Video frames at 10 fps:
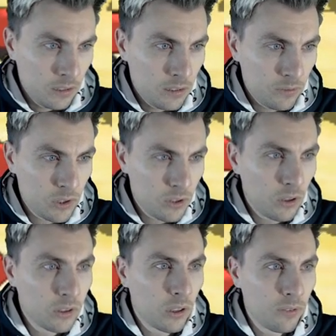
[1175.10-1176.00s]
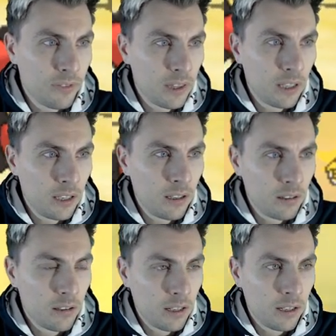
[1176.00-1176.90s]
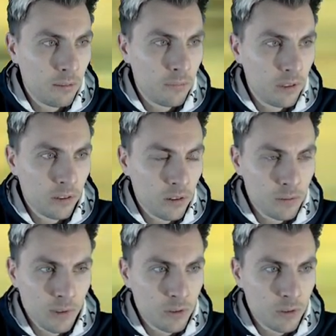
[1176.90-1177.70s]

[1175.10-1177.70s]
So I've just knocked off the, um, the as